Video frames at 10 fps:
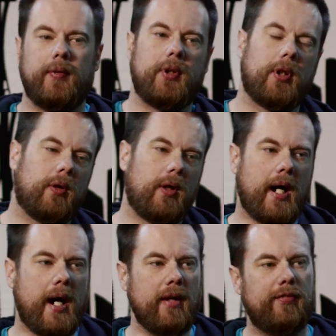you know,
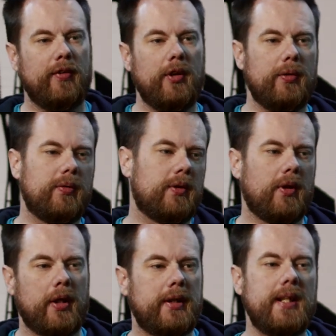
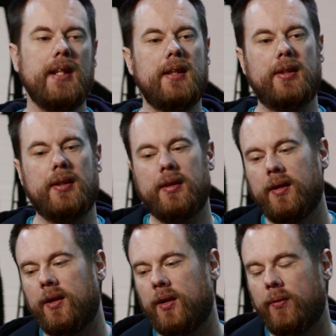highfalutin artiste
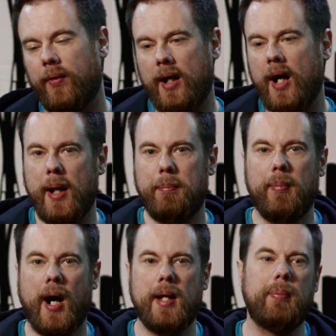with a high,
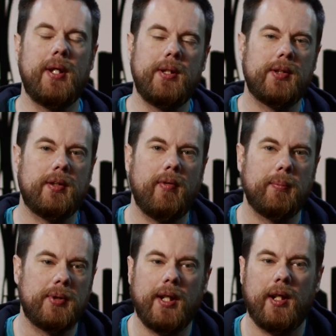high opinions of
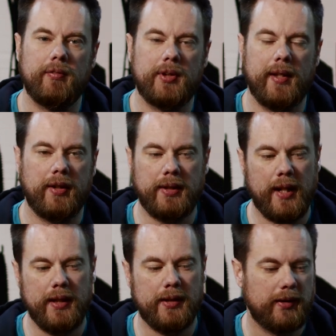themselves and their
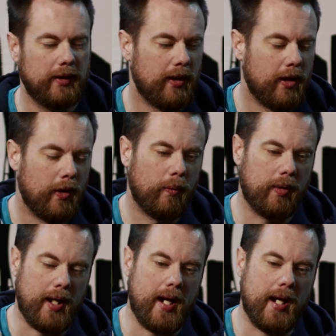taste,
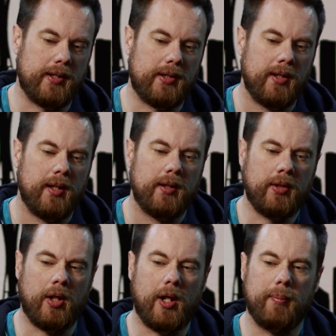whereas
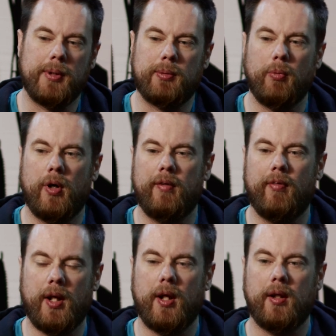Tom is more
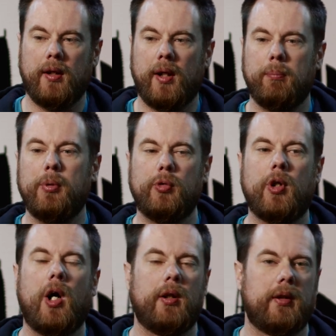of the uh,
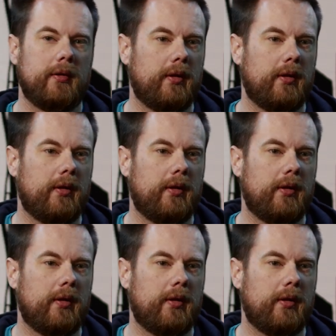blue-collar